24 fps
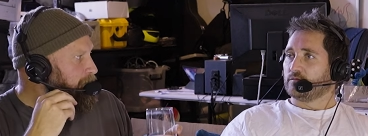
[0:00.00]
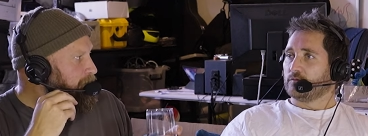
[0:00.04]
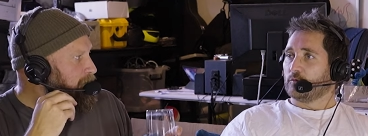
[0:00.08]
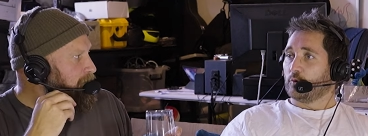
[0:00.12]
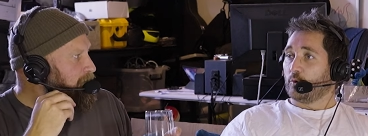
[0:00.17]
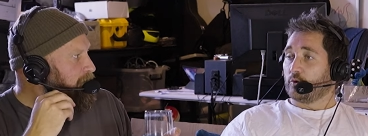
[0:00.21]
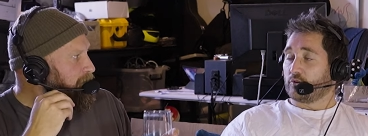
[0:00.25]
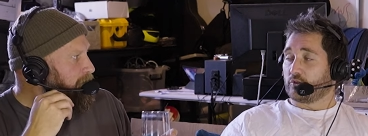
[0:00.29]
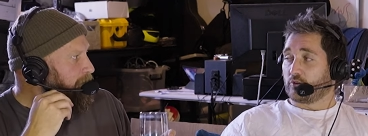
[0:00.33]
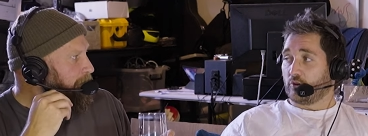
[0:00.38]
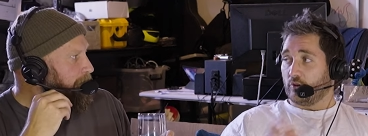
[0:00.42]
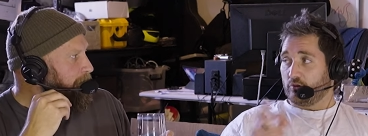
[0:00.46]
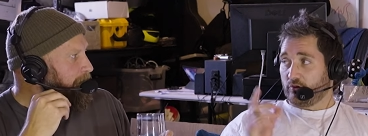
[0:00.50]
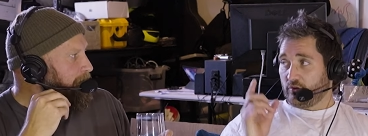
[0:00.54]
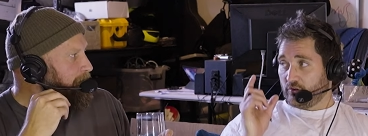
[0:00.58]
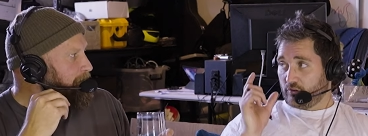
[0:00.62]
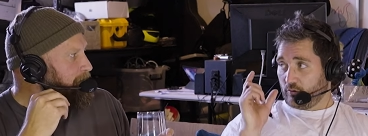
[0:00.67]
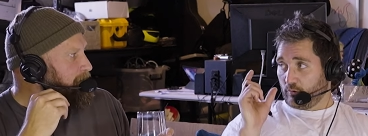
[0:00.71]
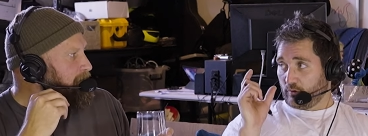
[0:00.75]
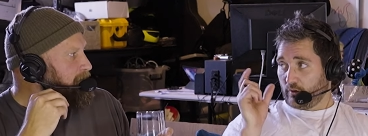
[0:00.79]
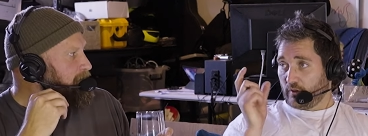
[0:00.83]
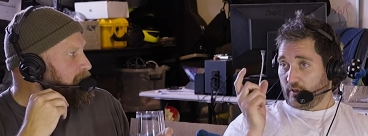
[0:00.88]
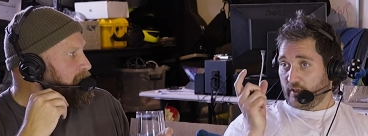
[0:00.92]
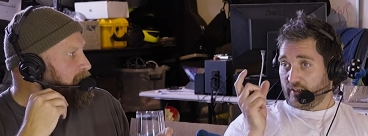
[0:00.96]
Speaker 1: Well, it's good to sort
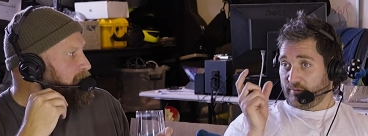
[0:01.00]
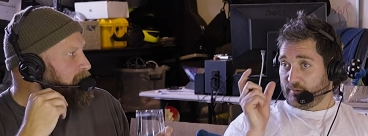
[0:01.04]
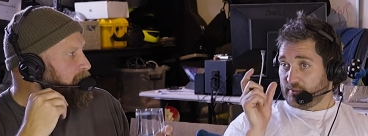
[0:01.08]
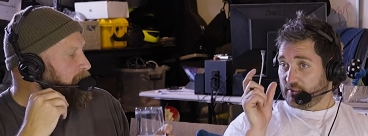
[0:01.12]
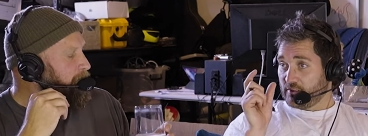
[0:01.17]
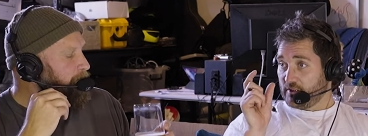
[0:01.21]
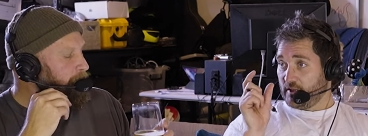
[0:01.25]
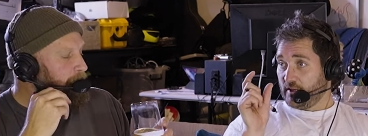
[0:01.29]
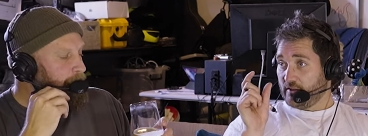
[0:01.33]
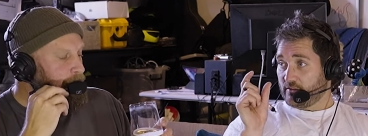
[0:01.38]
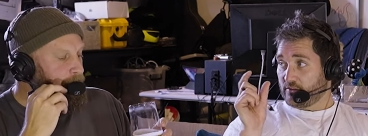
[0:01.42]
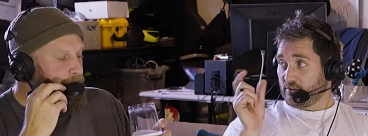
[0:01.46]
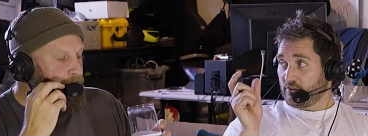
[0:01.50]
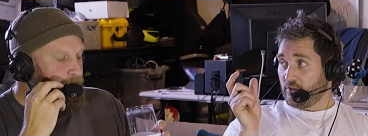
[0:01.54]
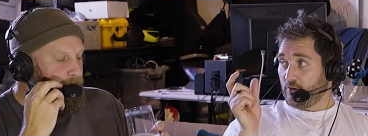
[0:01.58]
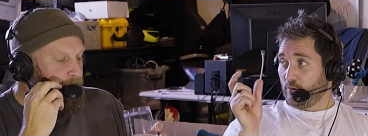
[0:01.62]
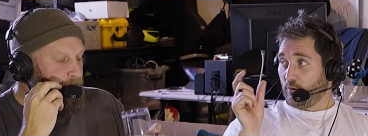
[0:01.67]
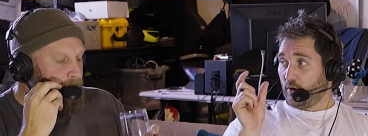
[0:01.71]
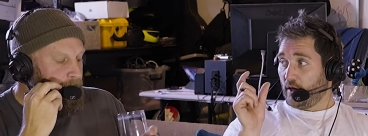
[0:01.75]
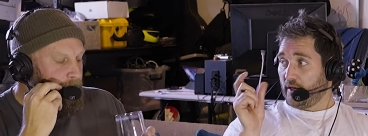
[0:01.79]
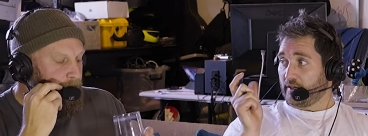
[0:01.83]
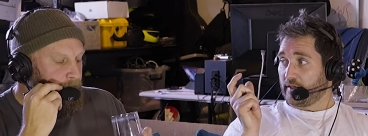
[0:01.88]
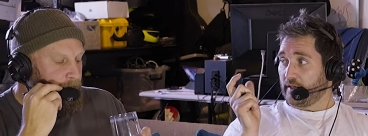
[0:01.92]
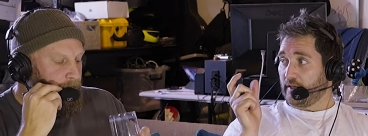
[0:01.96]
of litmus test two
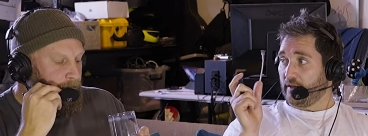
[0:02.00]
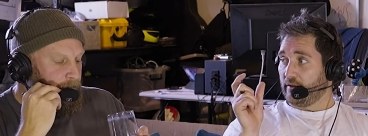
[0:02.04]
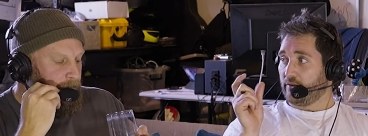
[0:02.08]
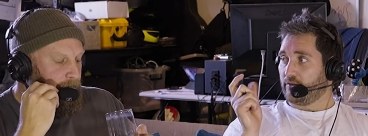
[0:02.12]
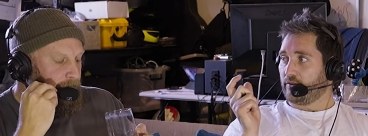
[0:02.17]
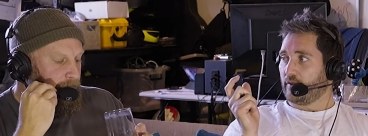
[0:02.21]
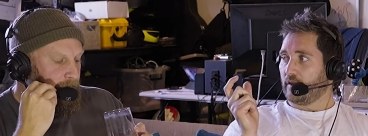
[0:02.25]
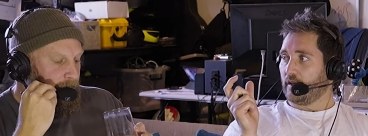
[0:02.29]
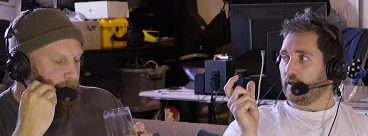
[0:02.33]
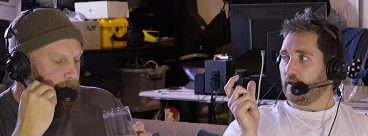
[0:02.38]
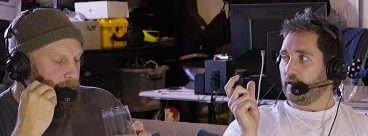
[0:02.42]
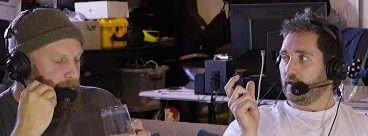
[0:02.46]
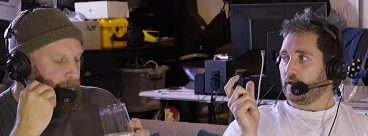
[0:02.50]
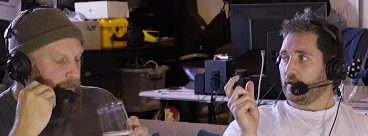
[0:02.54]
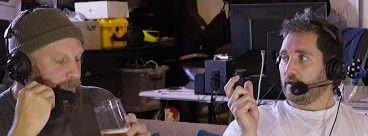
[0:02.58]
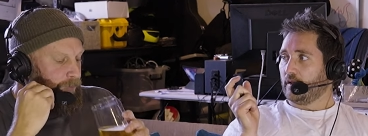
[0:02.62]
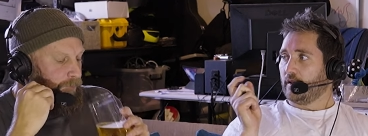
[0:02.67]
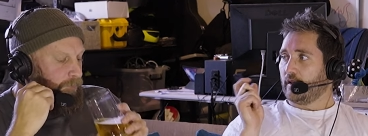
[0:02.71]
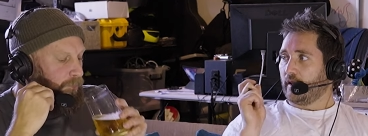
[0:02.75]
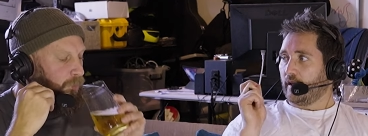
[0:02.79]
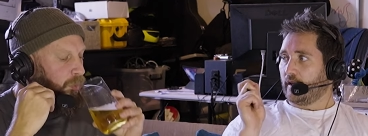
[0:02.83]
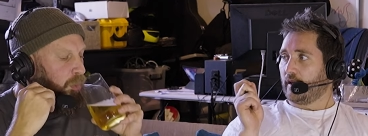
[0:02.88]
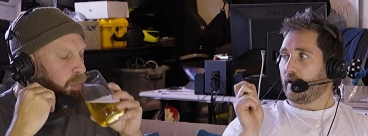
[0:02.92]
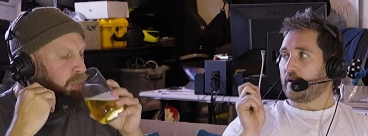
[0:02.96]
ideas there
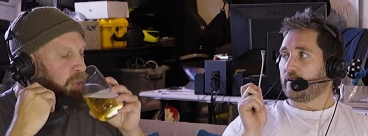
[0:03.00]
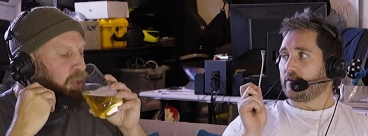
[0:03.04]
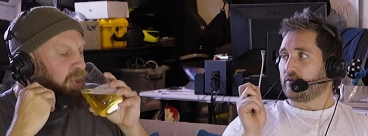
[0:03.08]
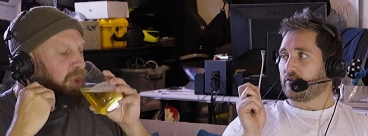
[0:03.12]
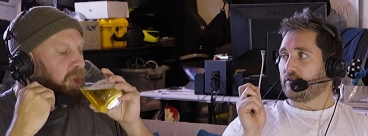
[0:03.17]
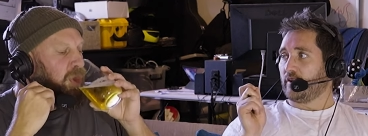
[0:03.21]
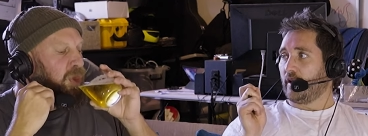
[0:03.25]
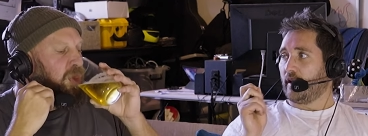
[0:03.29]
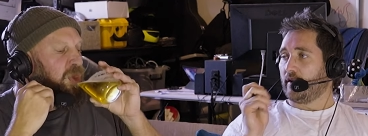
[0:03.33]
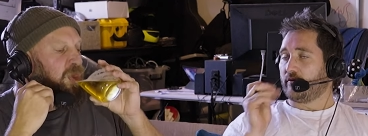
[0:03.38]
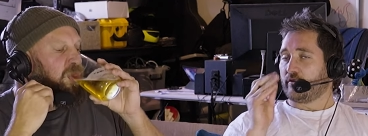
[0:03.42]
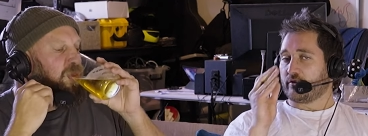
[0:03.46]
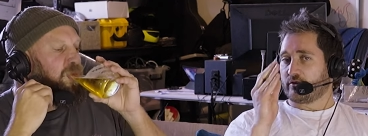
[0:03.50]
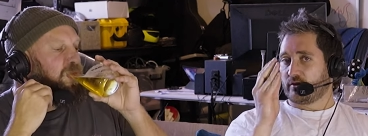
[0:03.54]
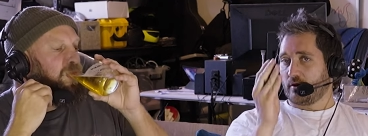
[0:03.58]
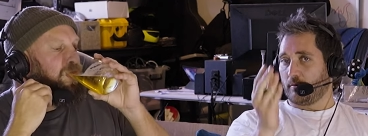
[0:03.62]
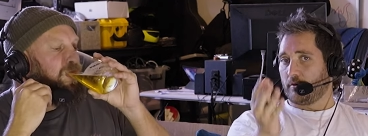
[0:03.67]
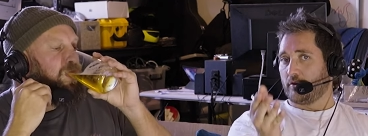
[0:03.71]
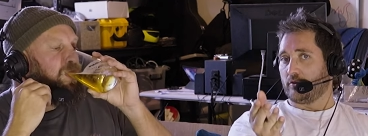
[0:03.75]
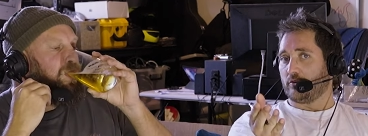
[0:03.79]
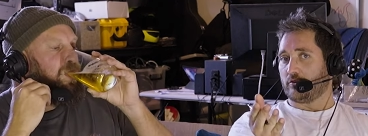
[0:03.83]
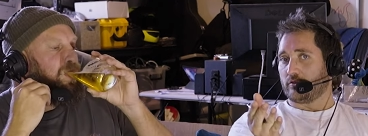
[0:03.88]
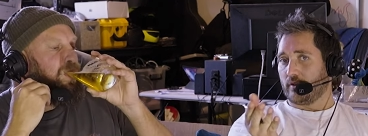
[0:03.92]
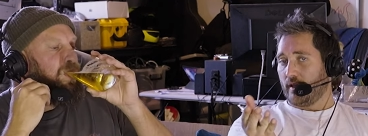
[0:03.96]
and understand for someone
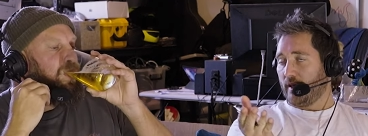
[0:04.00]
who's